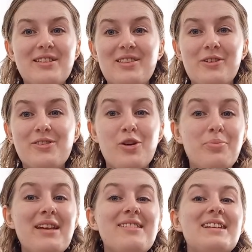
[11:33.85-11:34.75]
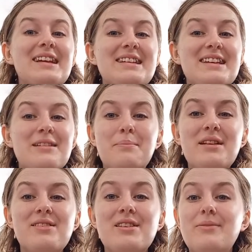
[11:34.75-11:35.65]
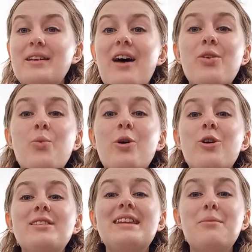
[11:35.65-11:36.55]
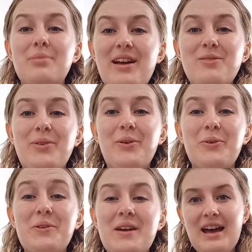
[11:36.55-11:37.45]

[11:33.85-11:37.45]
and learns her place in it in the midst of an otherworldly blood feud.